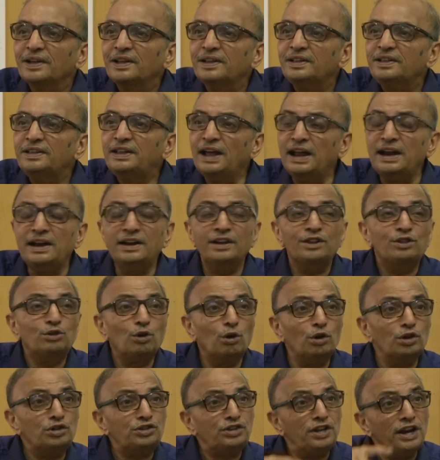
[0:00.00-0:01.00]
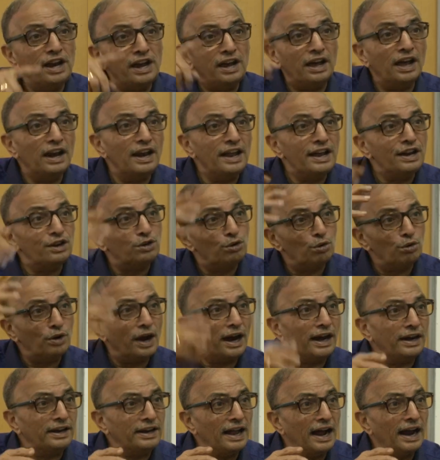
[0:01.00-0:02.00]
Then those three colleagues look
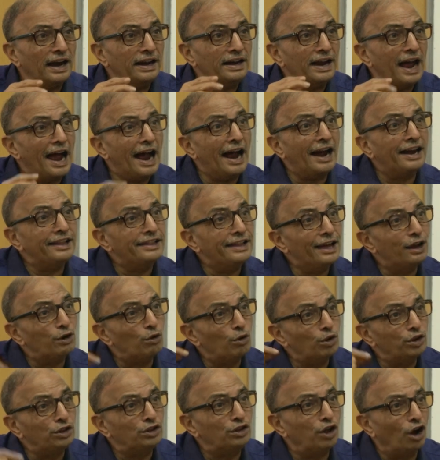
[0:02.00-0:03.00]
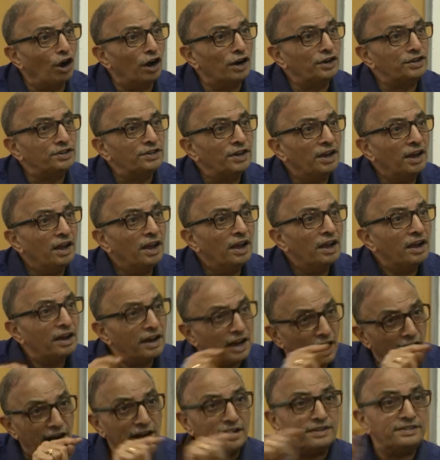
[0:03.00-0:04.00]
at that, add their own thoughts,
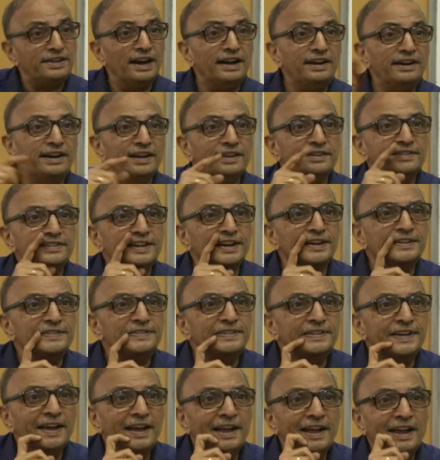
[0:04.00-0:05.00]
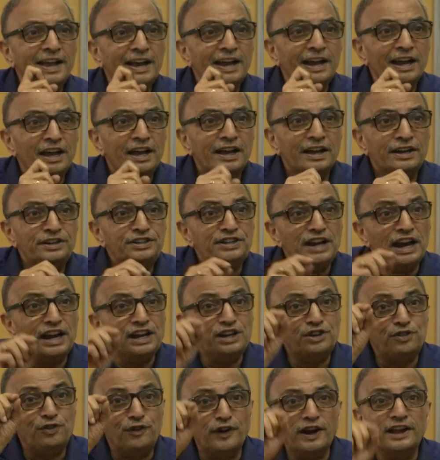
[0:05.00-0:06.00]
correct sentences,
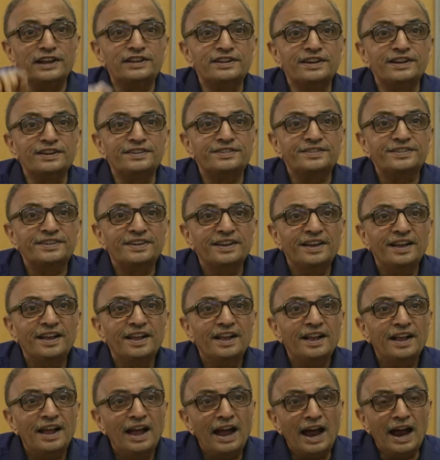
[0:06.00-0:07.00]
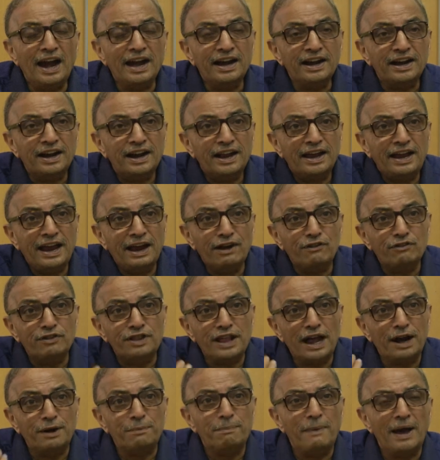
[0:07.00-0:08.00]
change phrases, and gave
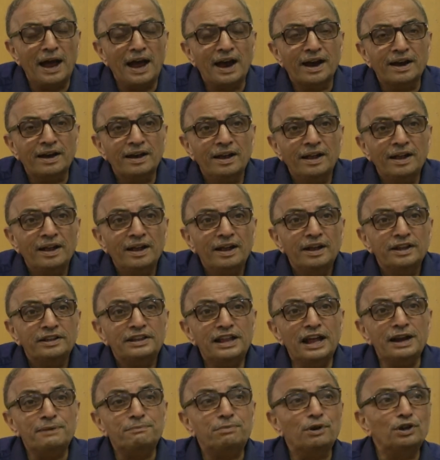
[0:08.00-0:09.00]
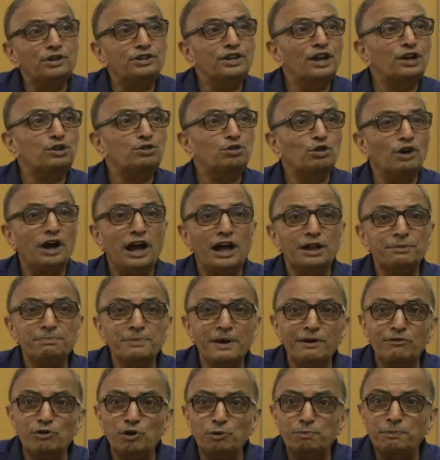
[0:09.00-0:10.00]
that back. Then Professor
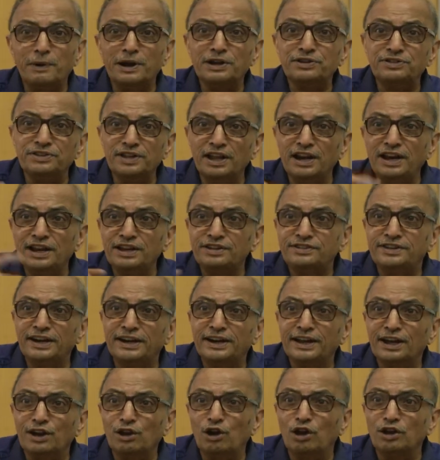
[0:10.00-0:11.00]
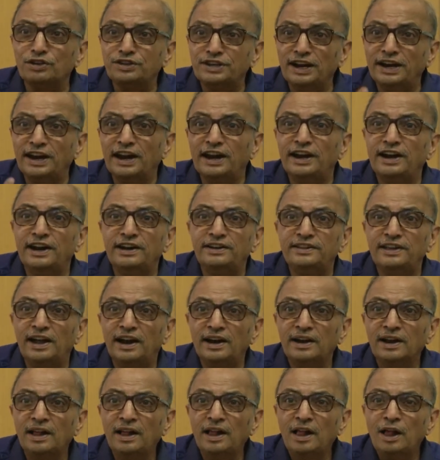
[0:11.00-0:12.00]
Sukhatme would personally sit across and edit
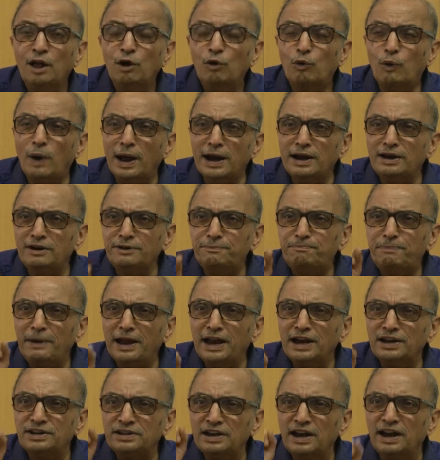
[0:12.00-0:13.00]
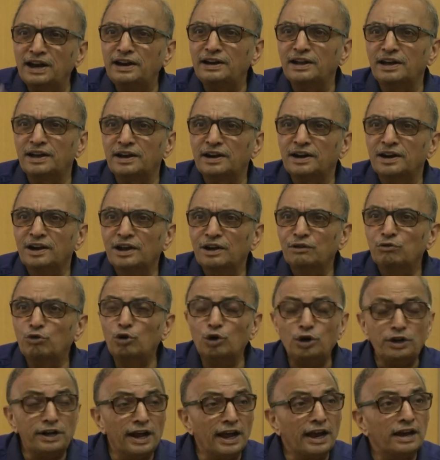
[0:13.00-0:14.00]
that. One page later
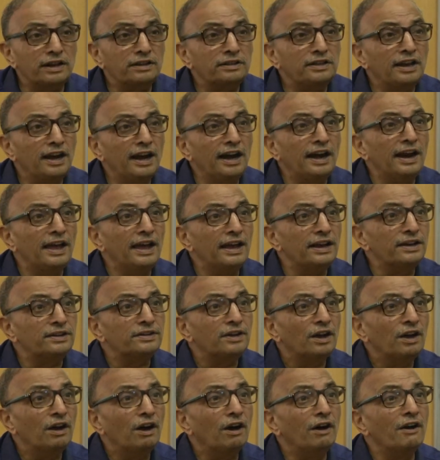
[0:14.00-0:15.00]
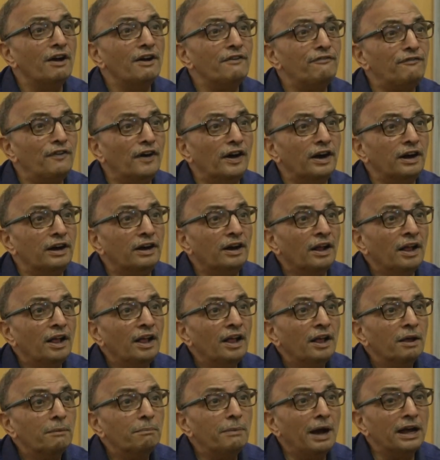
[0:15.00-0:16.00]
would take three days of effort
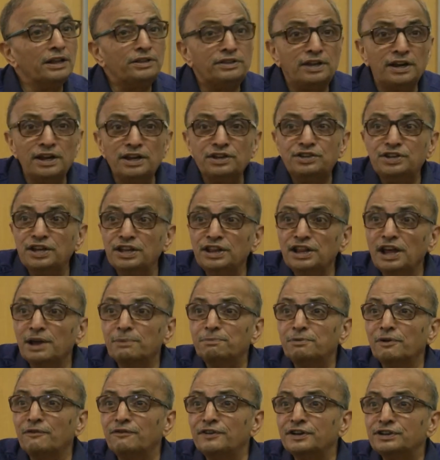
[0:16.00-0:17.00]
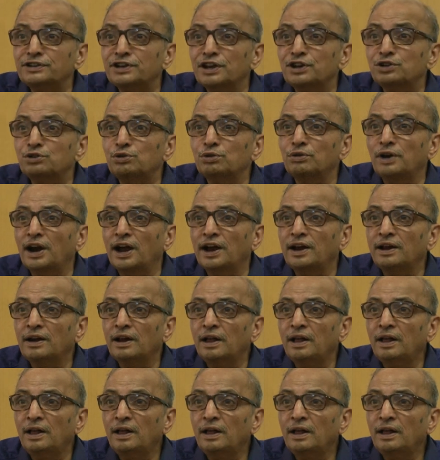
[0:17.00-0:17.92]
by three senior professors to write.